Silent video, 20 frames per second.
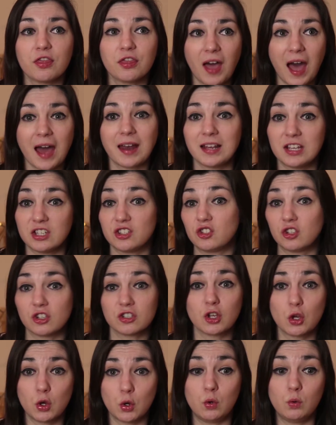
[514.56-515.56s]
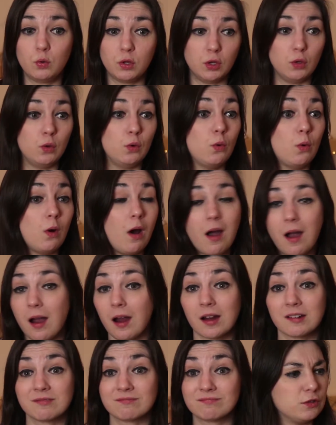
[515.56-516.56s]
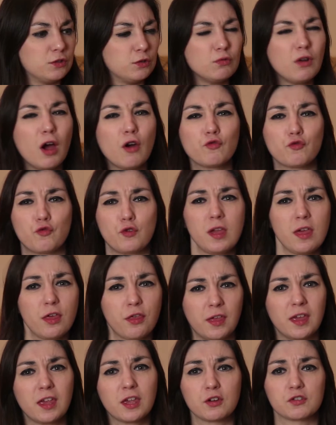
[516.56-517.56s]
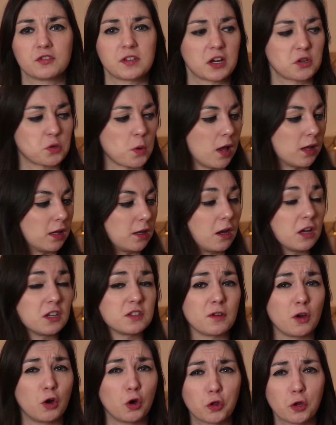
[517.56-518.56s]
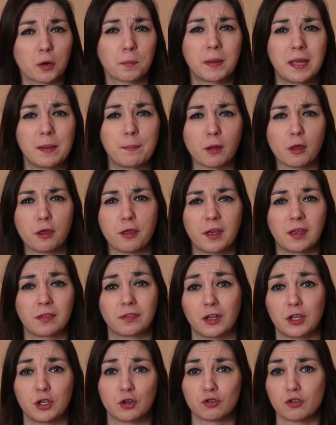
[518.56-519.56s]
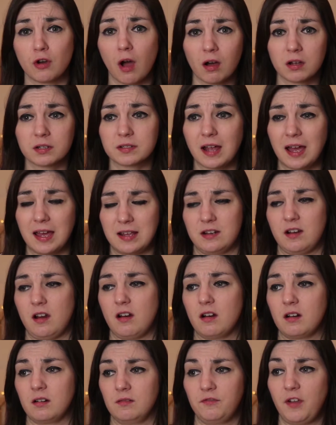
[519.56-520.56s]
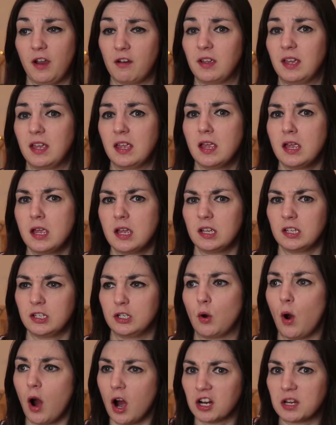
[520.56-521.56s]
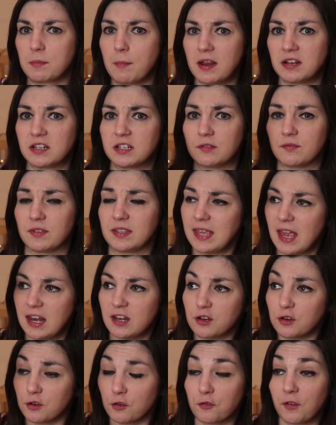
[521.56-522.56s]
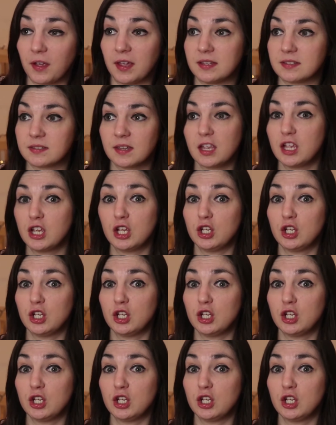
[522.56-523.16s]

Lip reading: That is just who you are. Do not rethink your sexuality because other people think that you're not and are very, argumentative and getting in your face.